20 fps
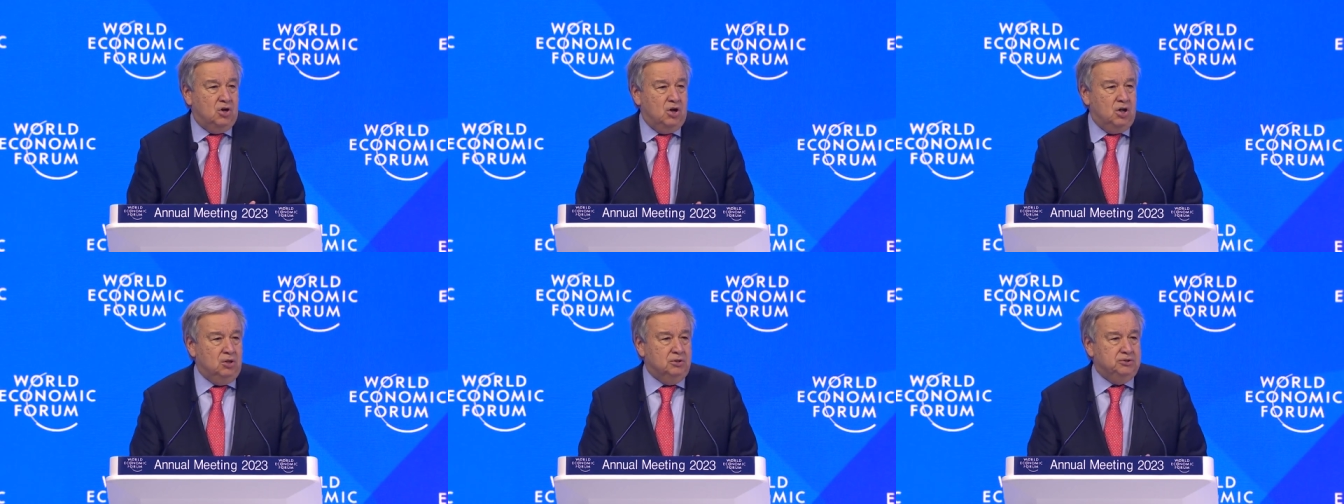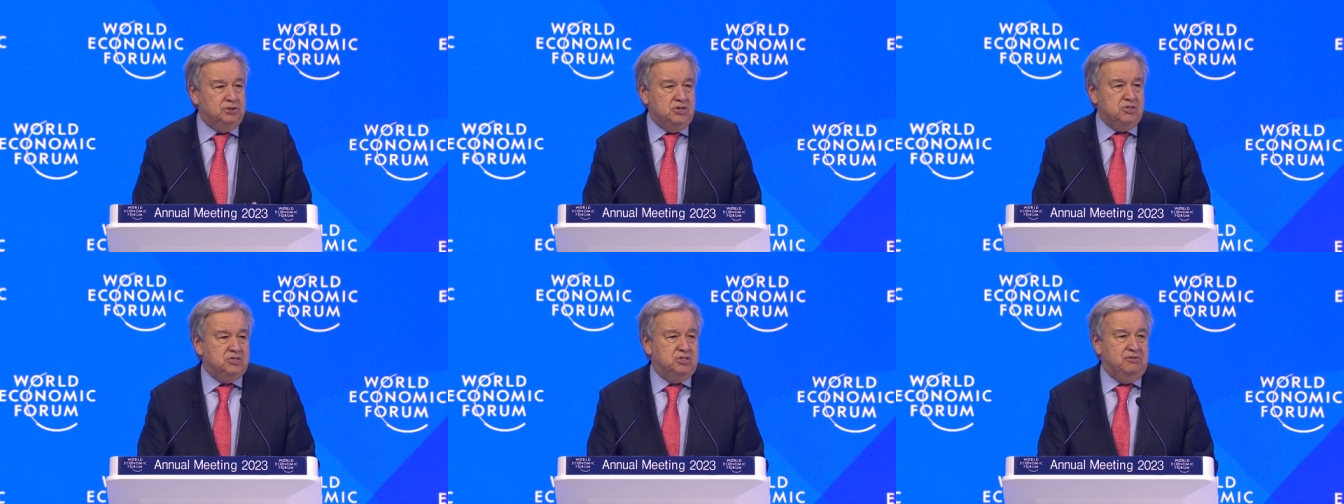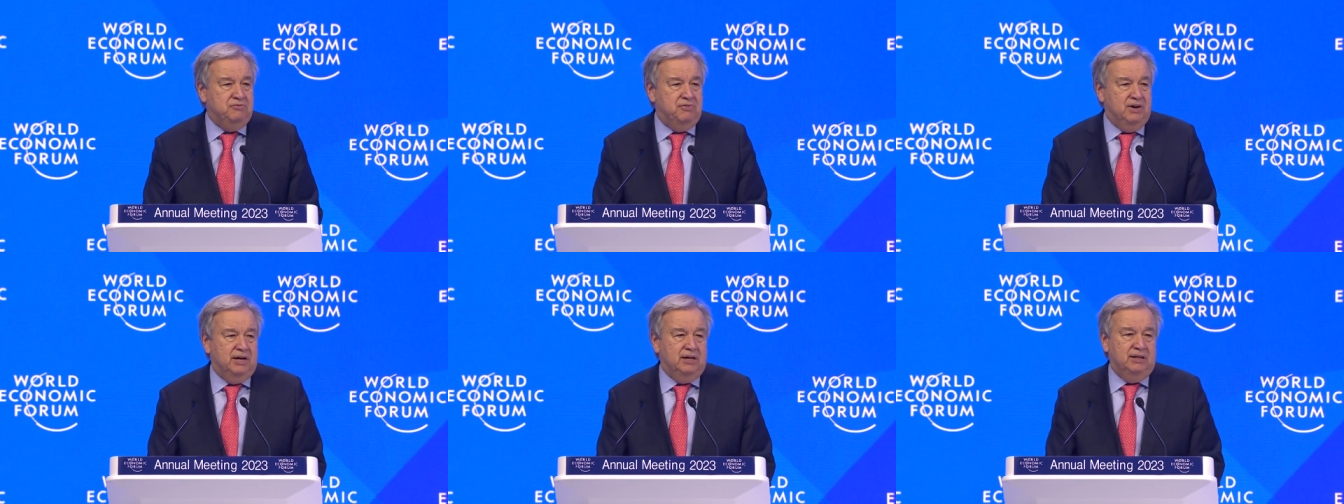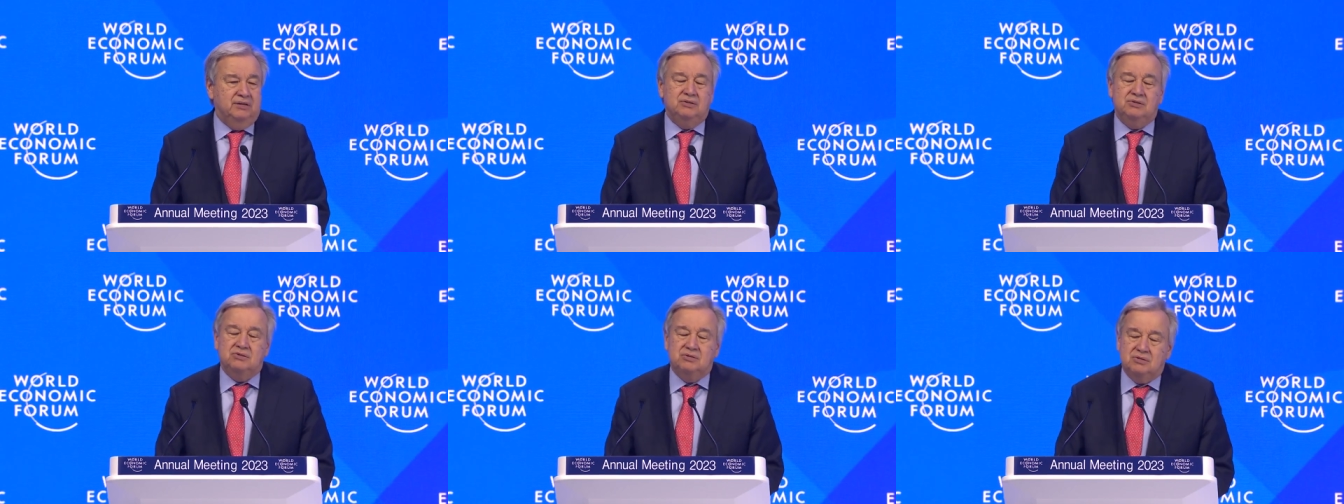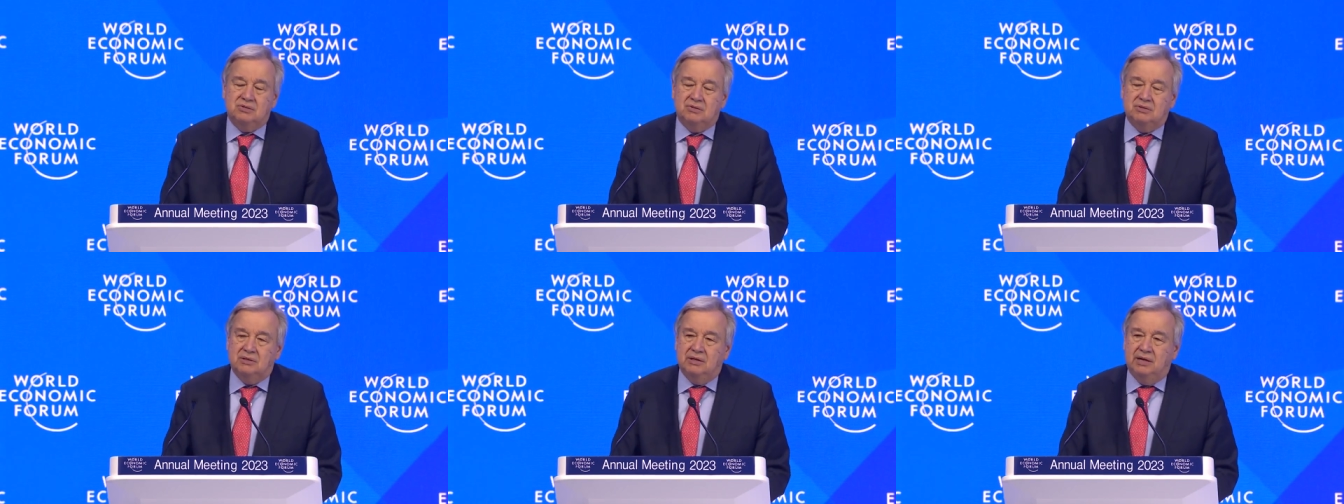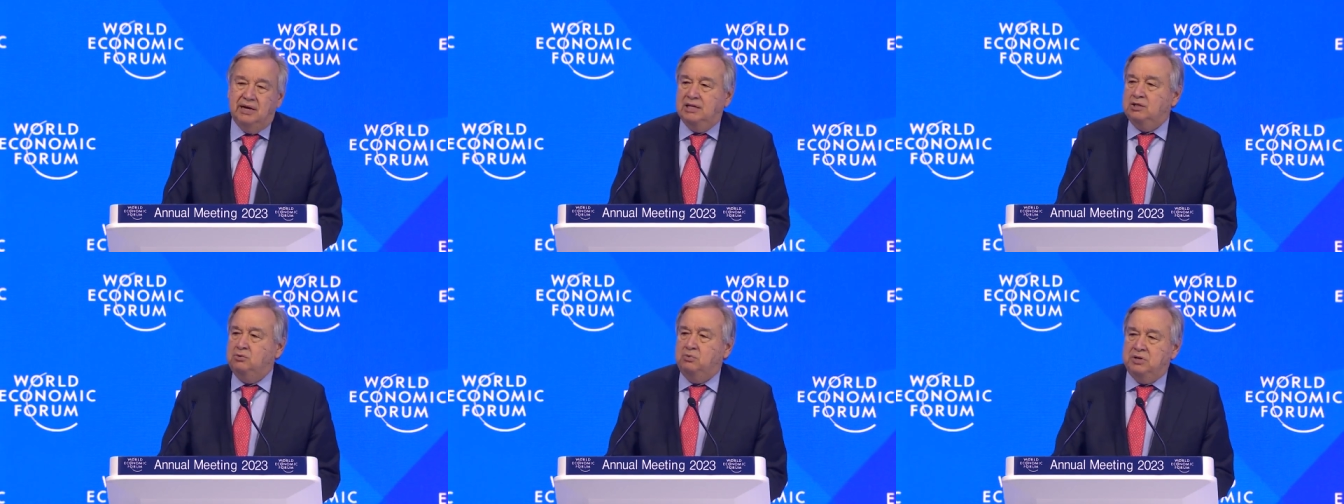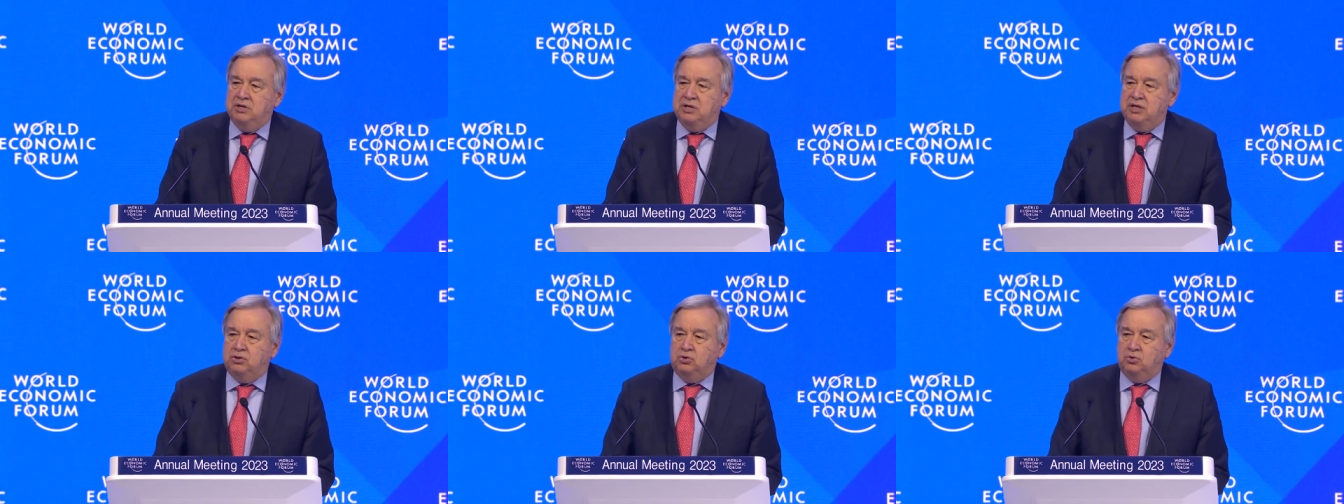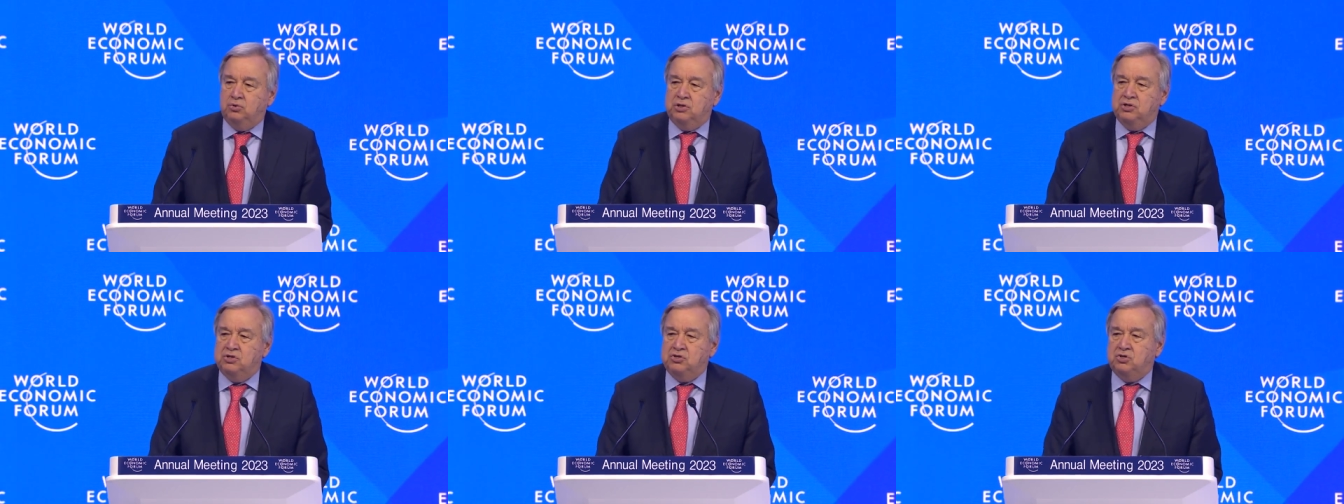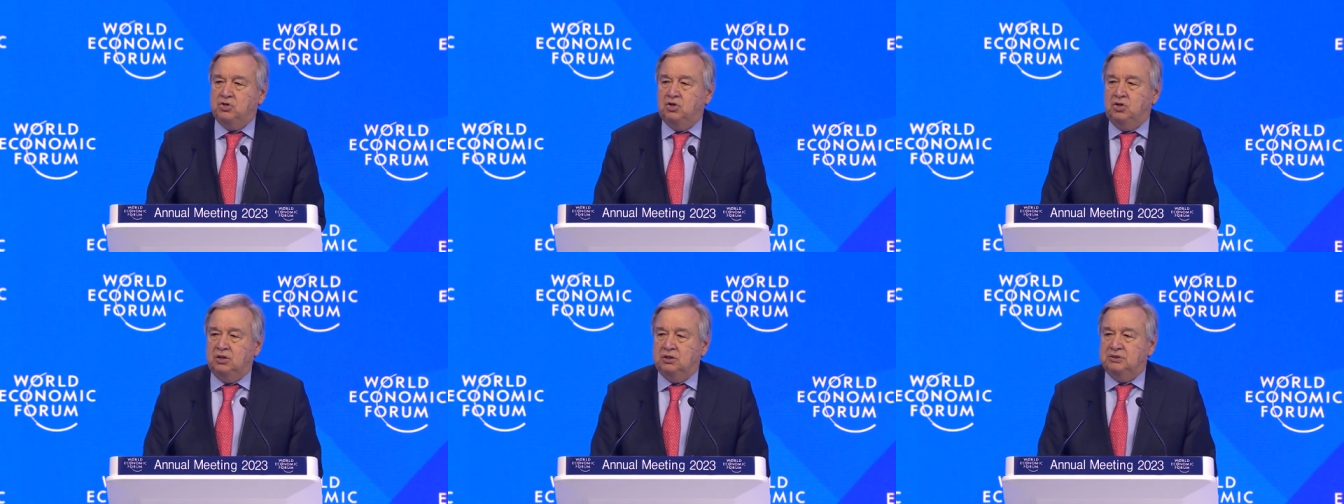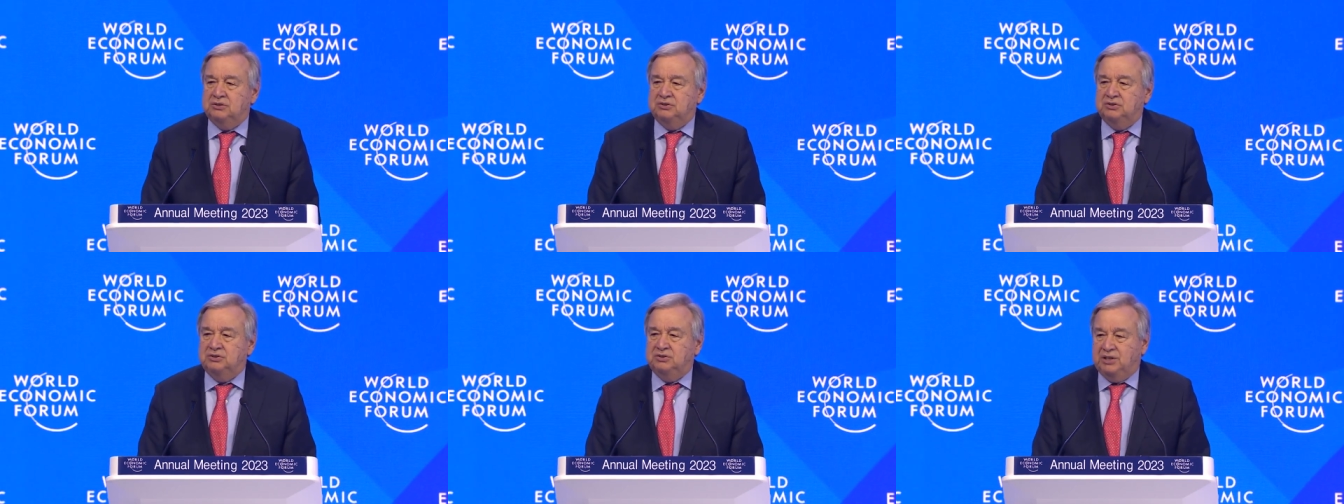all these divides and we need to restore